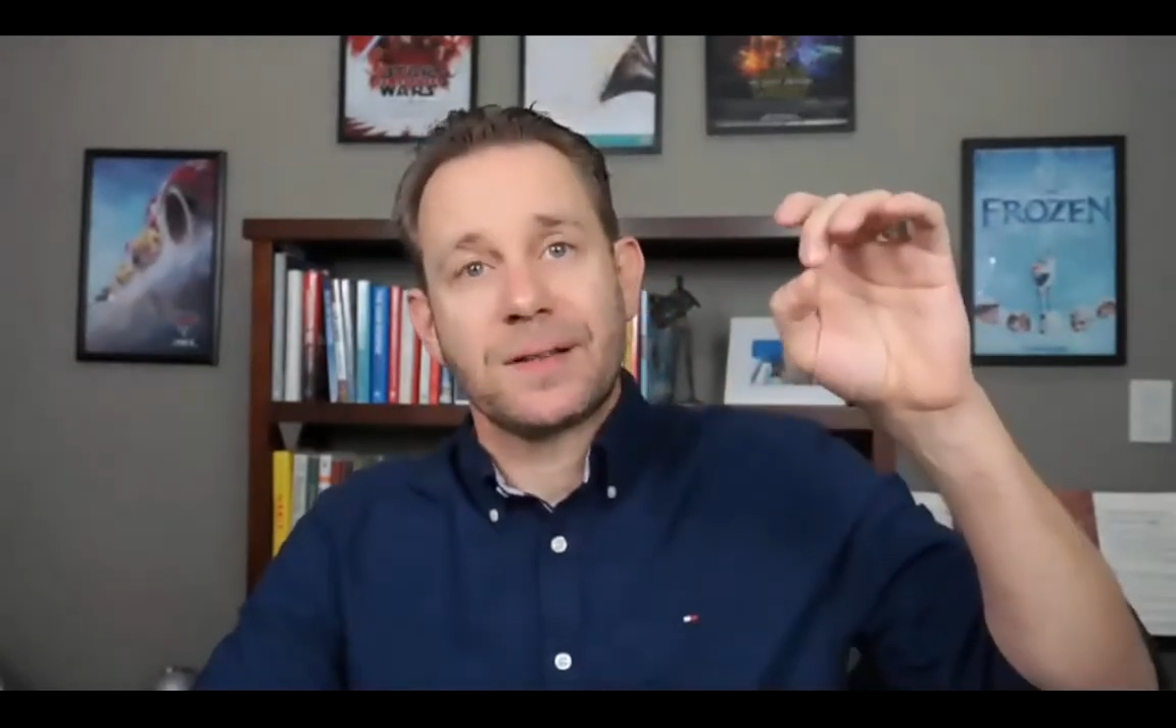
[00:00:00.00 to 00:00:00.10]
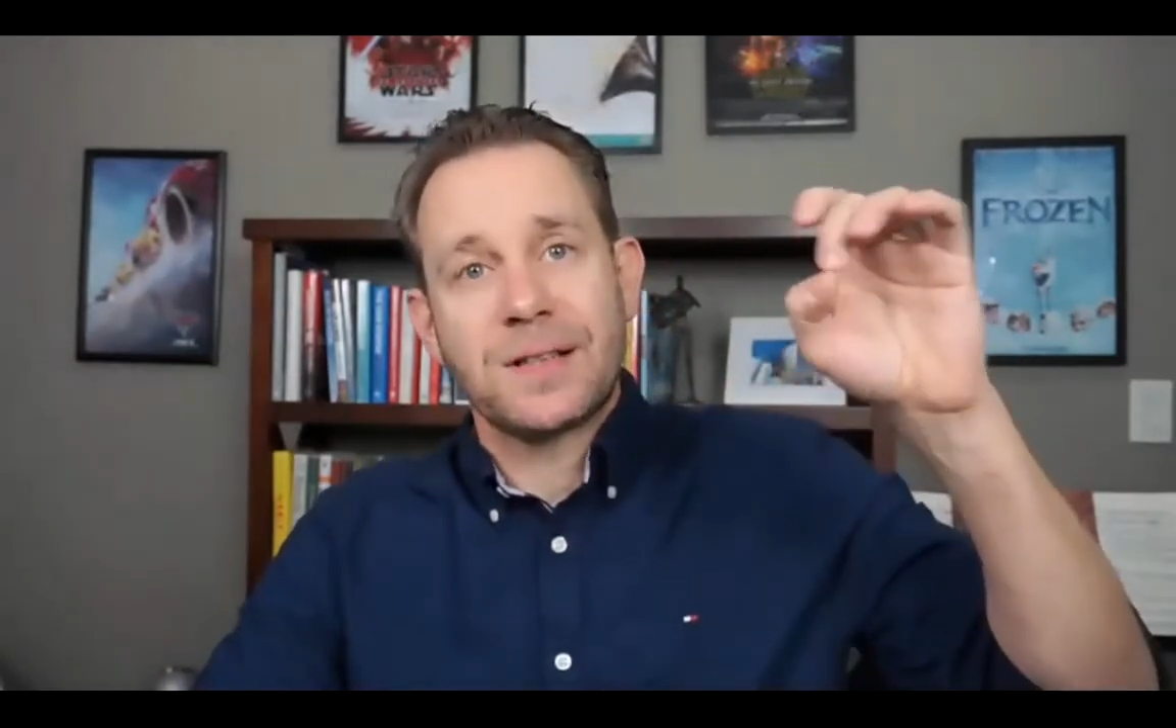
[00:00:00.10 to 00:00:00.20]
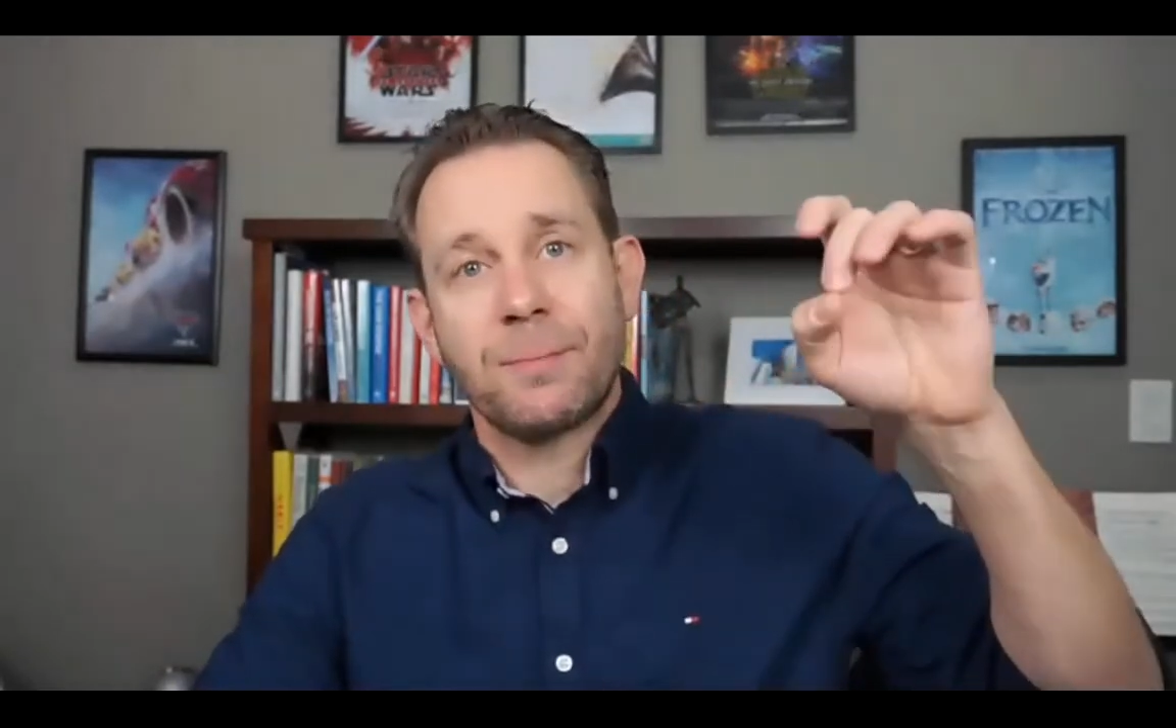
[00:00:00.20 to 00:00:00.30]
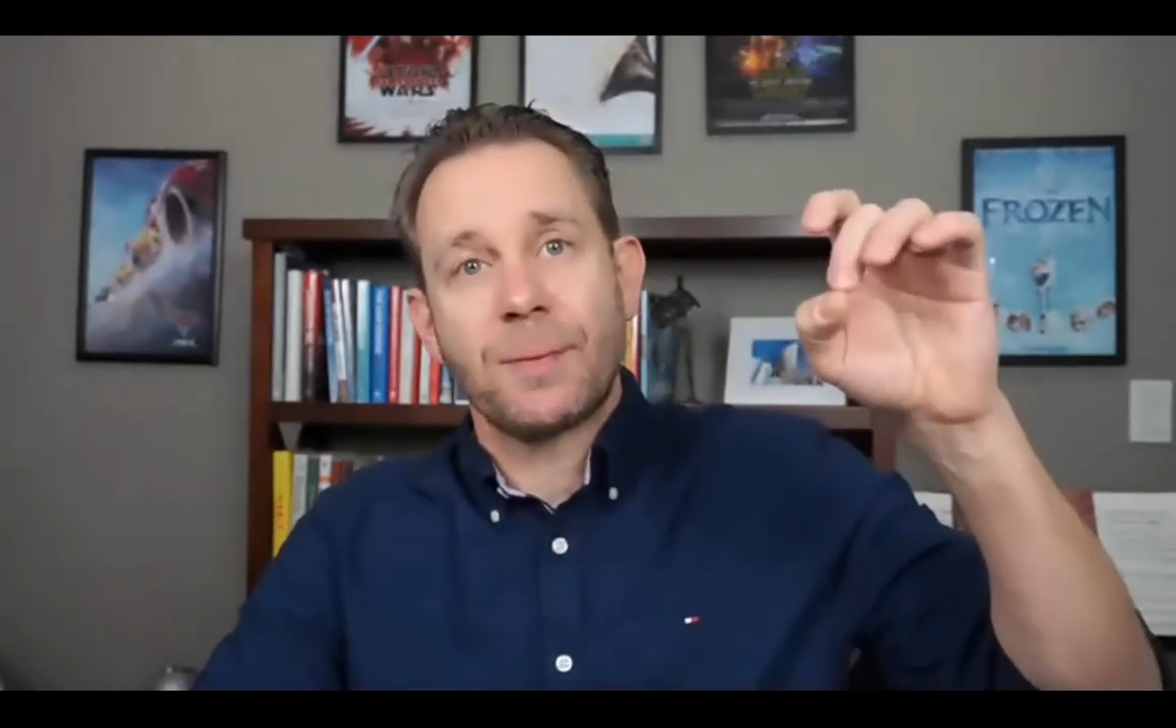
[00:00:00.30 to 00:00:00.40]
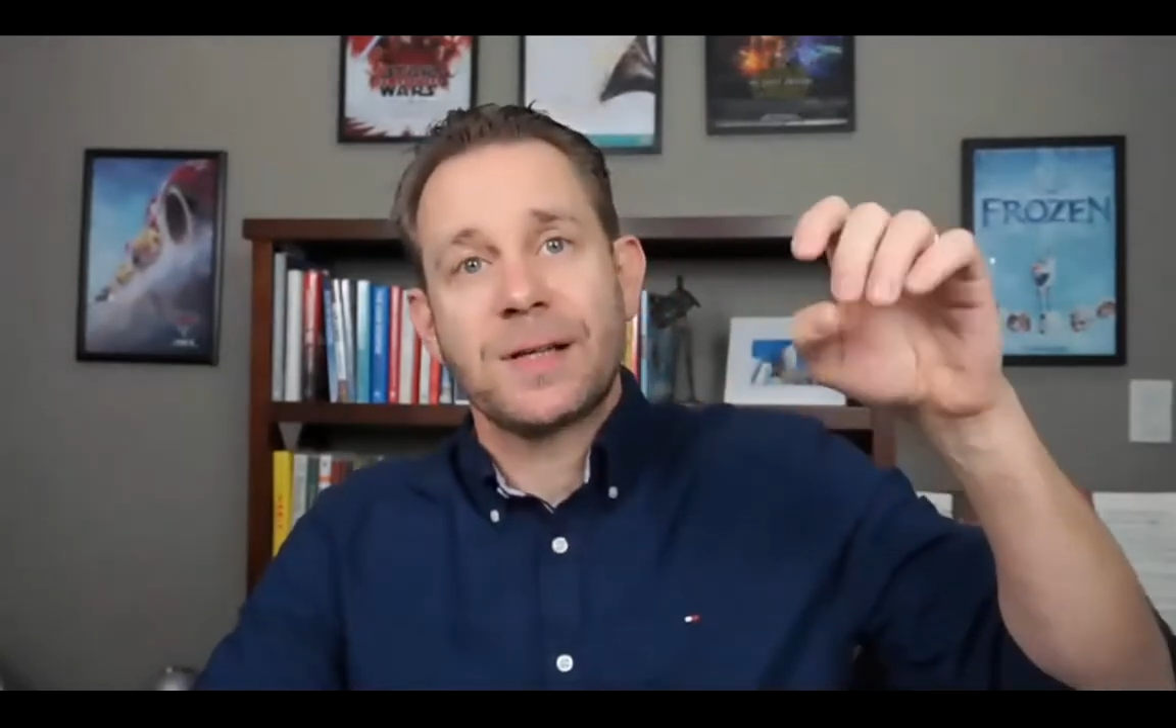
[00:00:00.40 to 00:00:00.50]

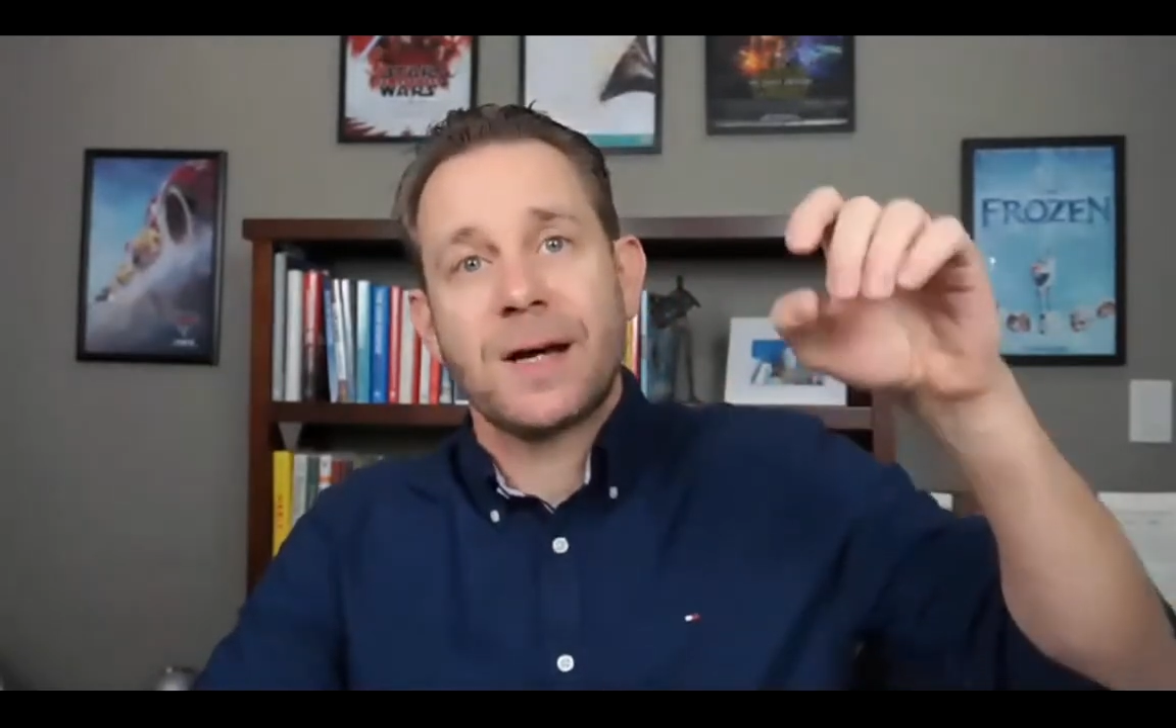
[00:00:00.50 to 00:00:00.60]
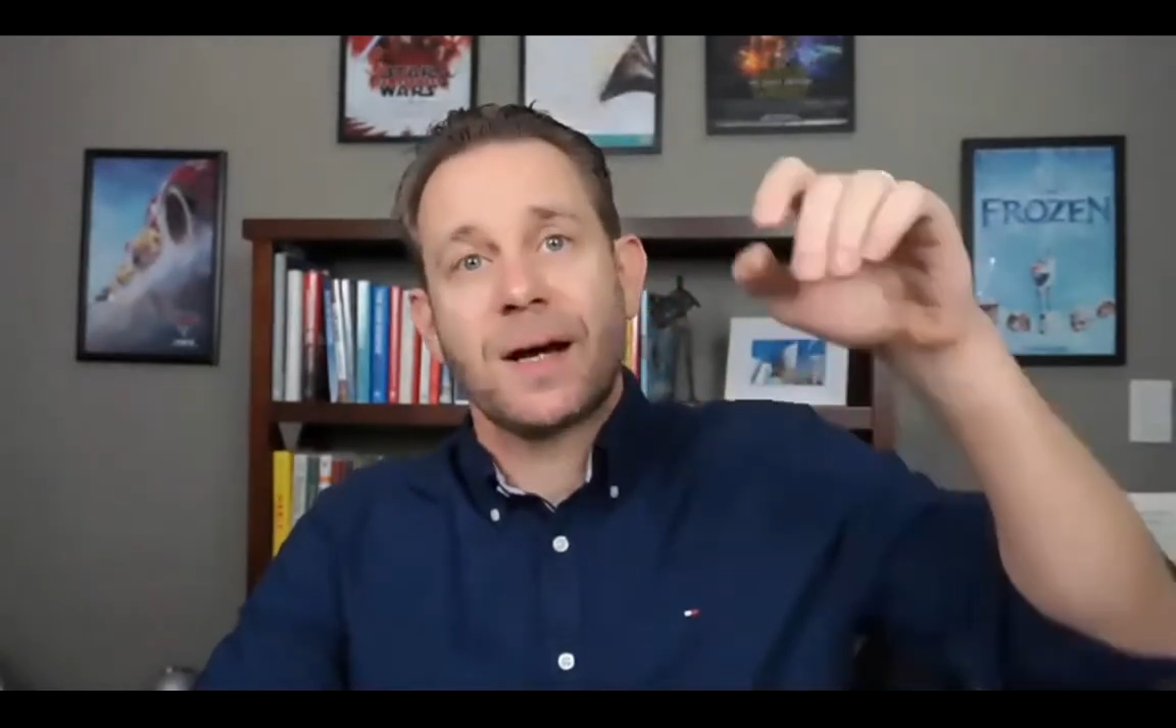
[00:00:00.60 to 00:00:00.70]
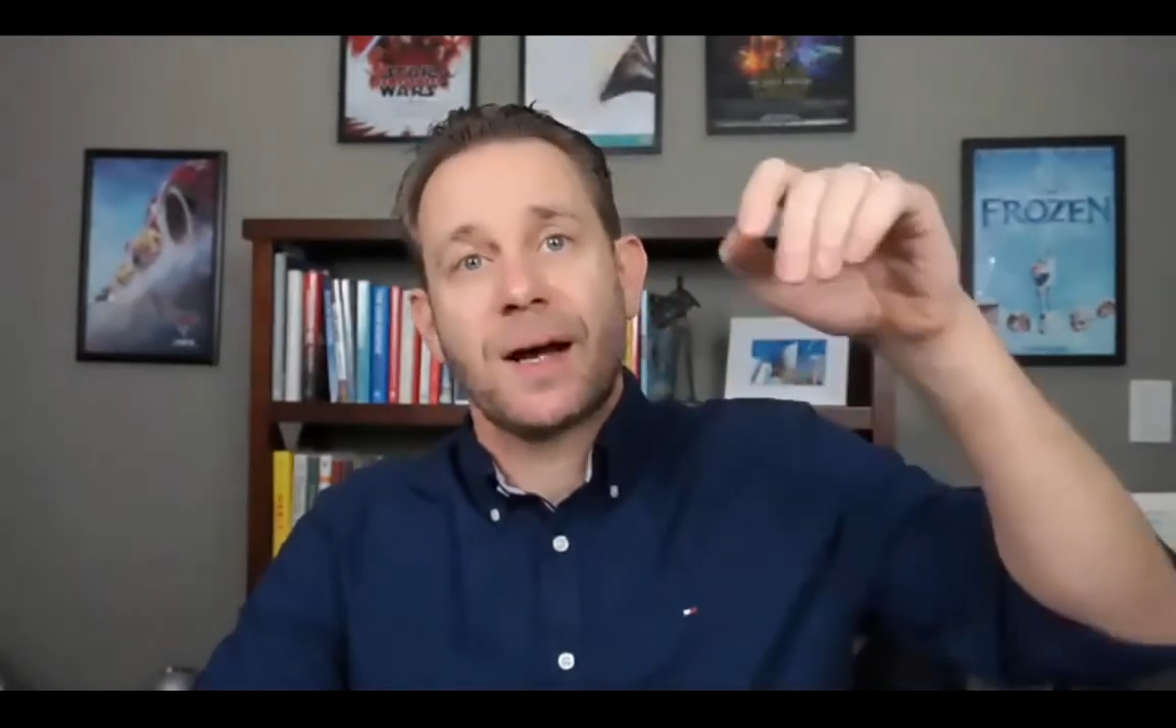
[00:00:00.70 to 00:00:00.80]
tip of my tongue